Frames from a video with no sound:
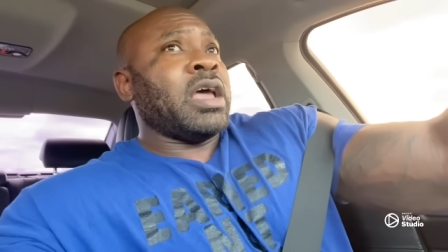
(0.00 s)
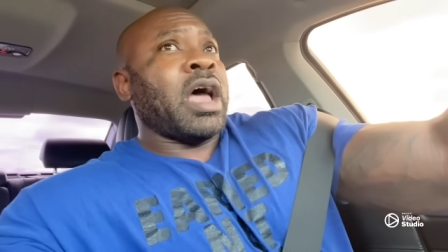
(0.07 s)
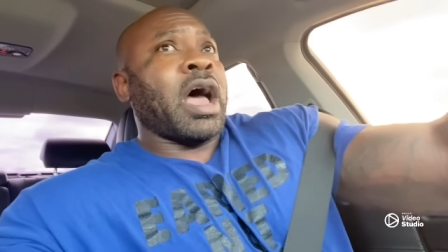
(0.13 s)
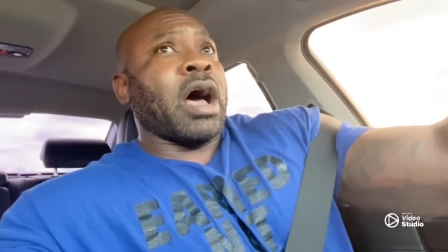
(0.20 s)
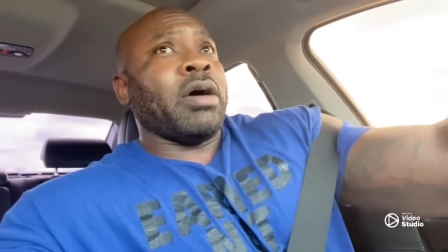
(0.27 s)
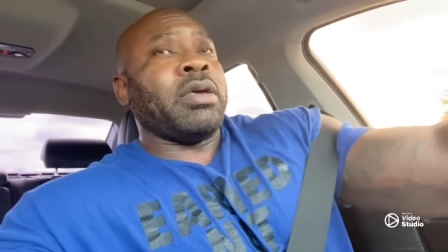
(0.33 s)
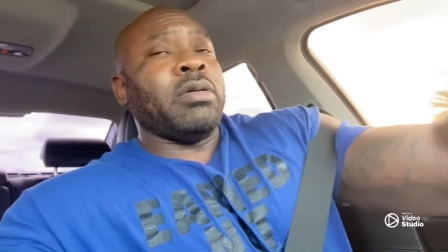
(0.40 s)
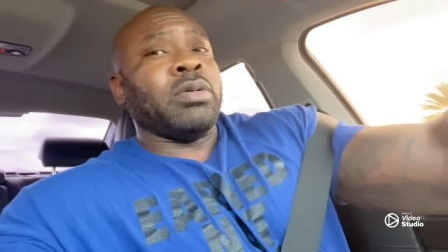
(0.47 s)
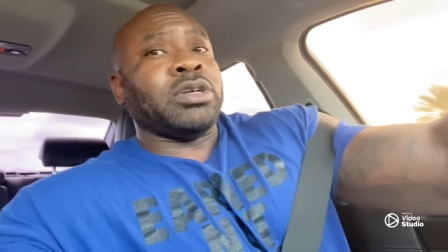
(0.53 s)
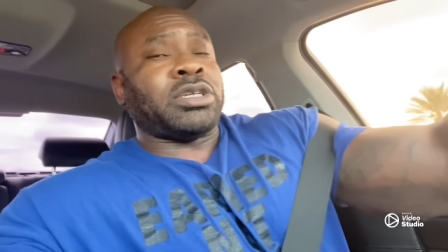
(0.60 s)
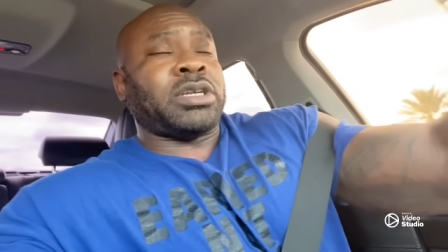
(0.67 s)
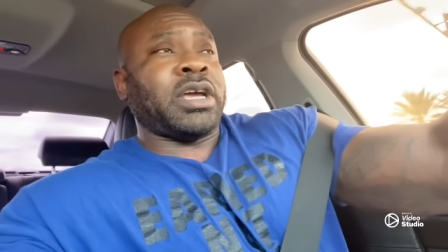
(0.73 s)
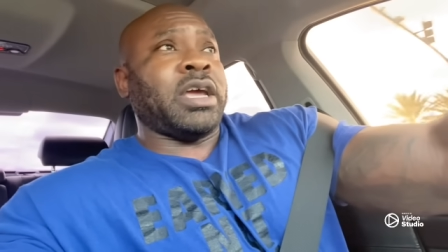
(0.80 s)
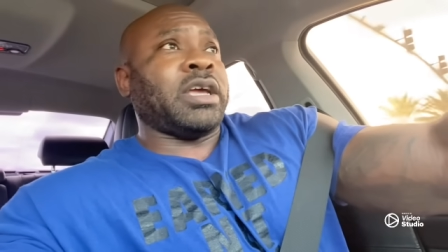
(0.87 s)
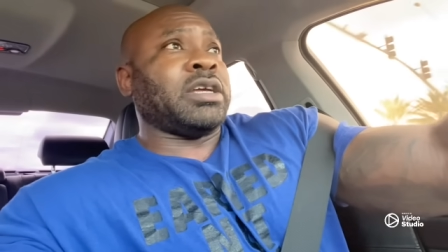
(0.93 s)
how he was
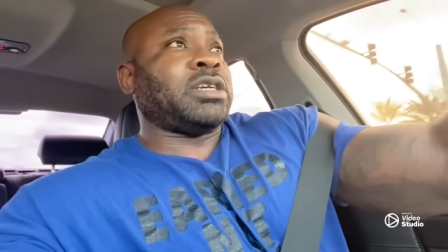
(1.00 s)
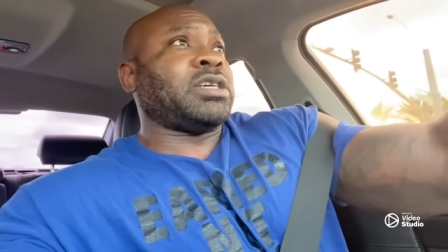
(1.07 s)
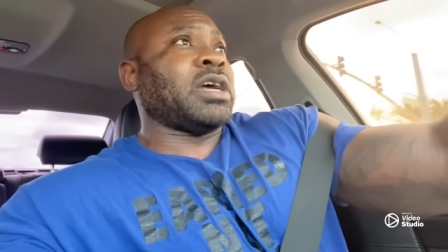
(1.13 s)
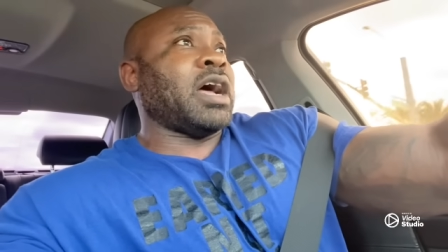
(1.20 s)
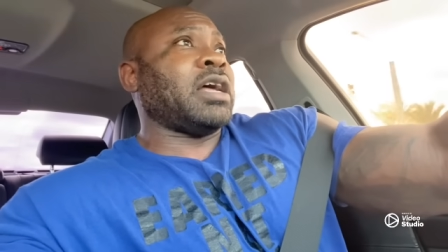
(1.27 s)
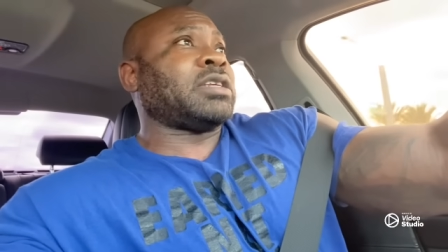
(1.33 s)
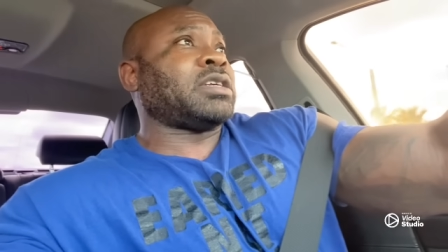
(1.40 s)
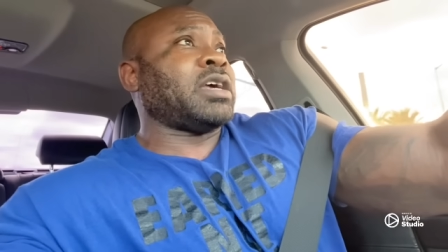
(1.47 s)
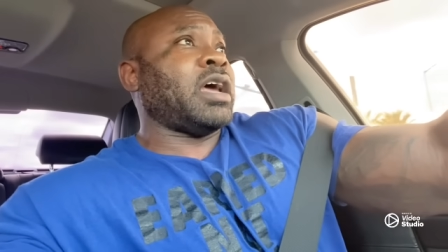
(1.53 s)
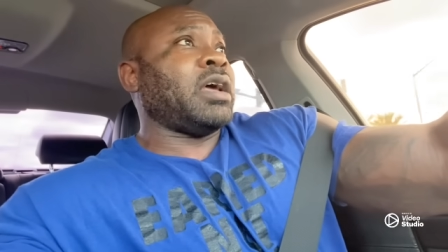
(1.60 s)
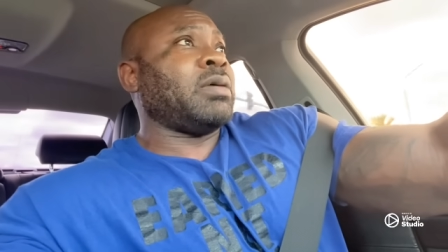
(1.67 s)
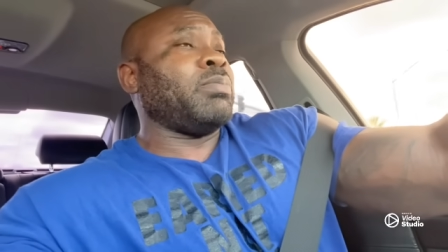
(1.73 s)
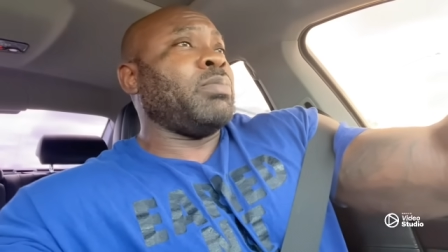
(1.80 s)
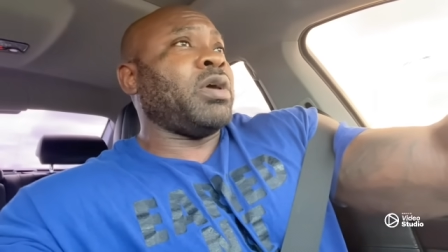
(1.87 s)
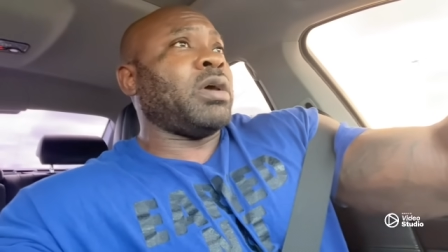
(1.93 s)
taking shots
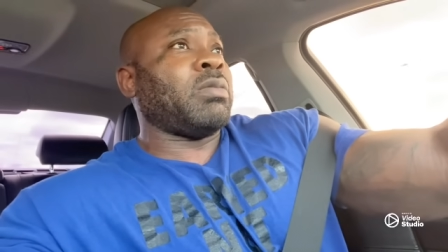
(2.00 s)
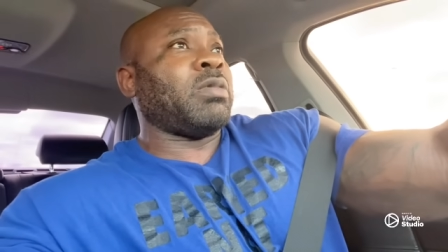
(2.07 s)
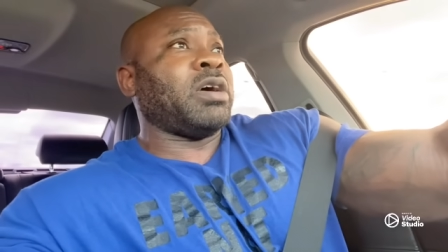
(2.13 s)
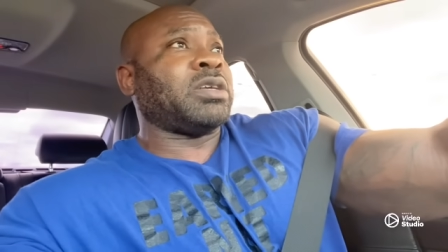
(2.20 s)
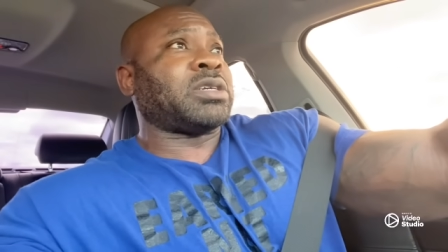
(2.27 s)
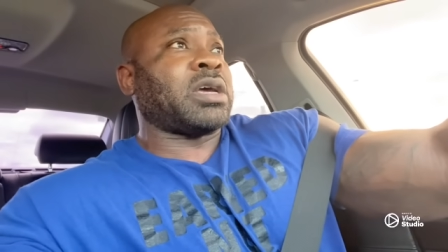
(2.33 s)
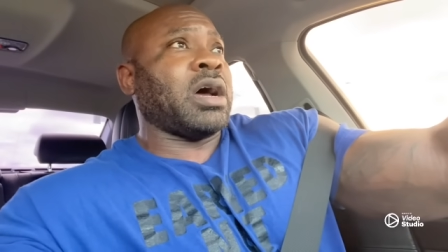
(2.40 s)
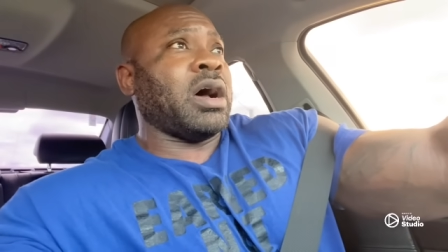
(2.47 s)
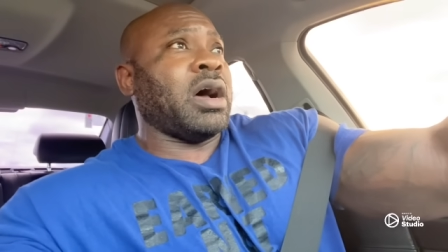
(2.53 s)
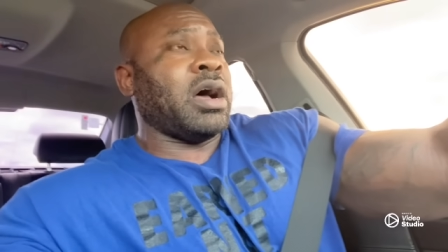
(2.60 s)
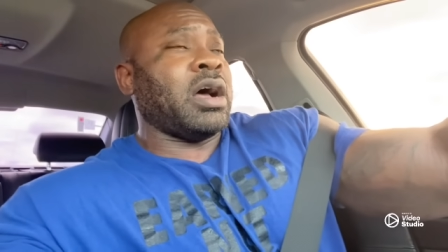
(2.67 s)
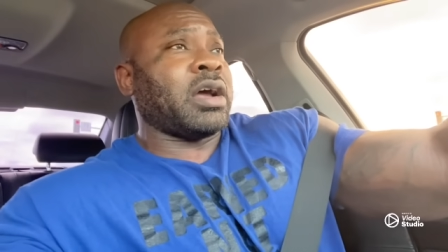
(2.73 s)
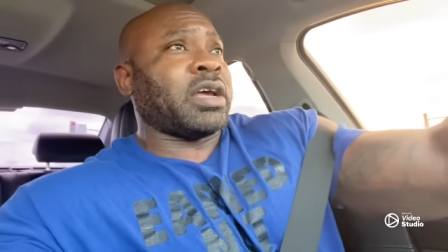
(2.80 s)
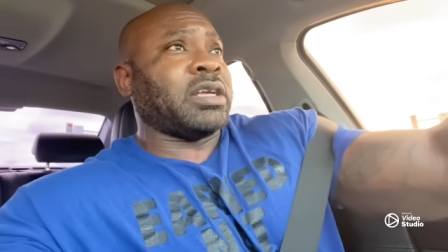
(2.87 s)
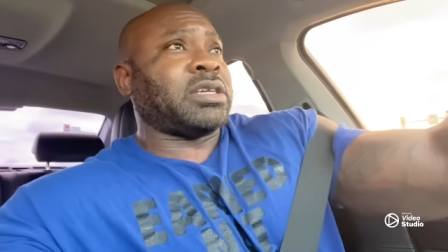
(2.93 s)
at Midwest
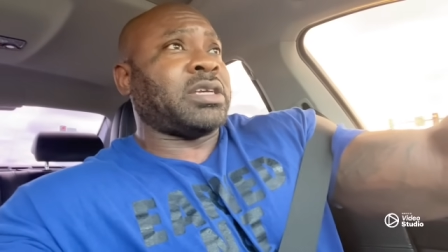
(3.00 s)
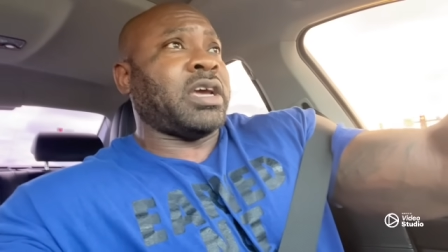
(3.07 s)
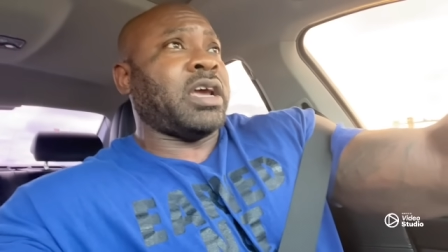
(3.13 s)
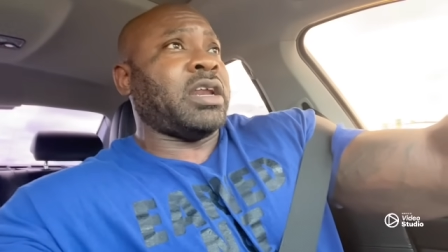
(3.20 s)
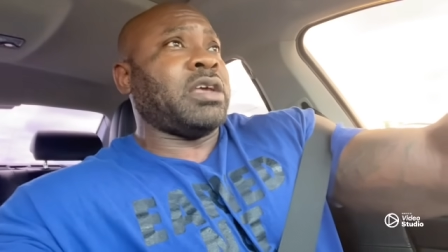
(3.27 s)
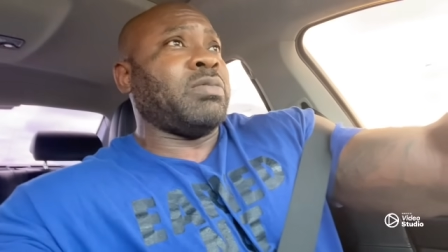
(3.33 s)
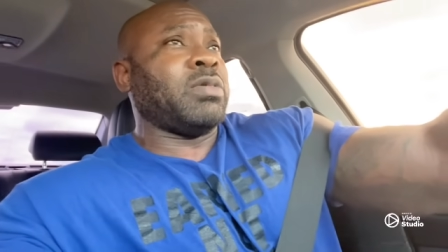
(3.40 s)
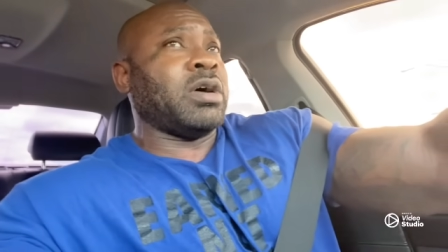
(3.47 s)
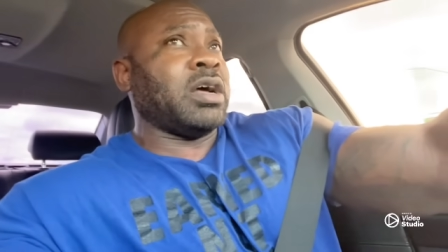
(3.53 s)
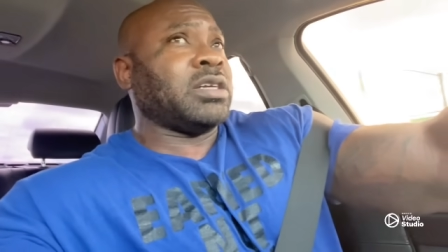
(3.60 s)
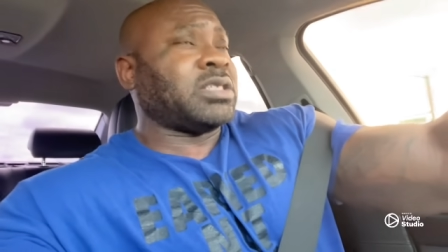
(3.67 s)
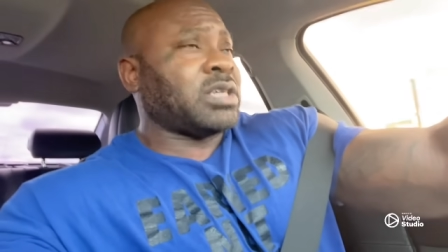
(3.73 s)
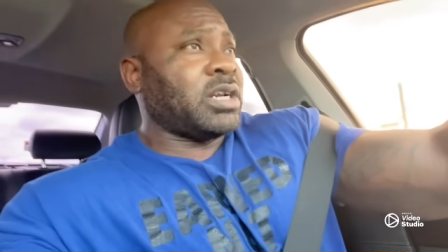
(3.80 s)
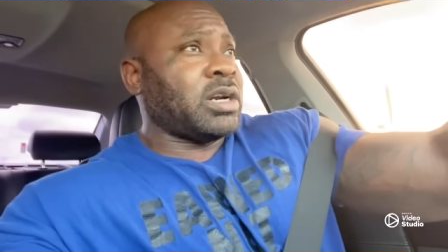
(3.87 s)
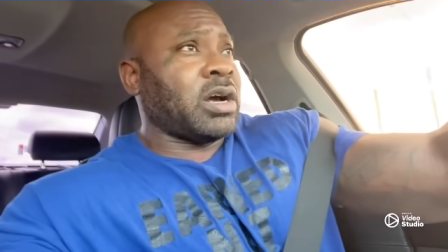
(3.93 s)
Kong and saying he
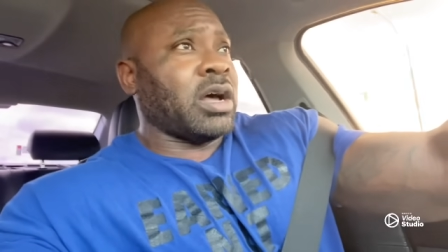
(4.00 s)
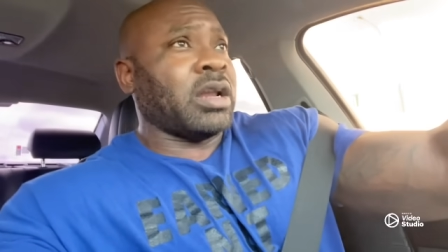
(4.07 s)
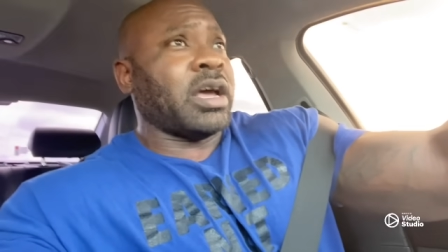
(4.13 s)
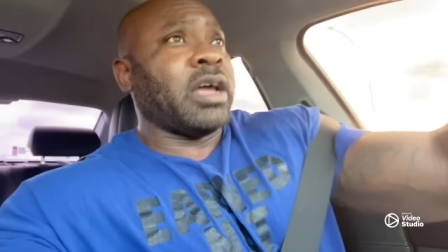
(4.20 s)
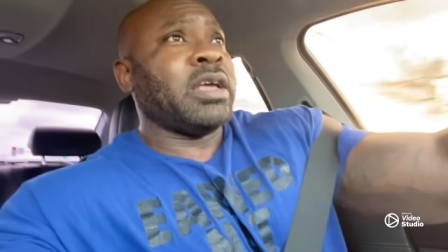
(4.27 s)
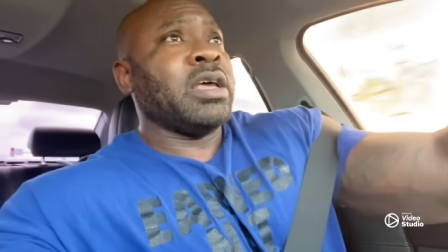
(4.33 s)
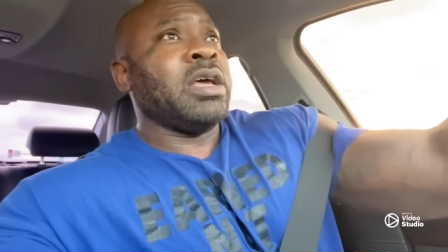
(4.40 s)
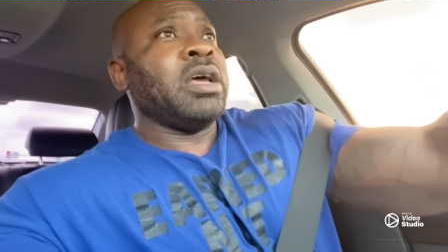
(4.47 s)
wasn't and all that.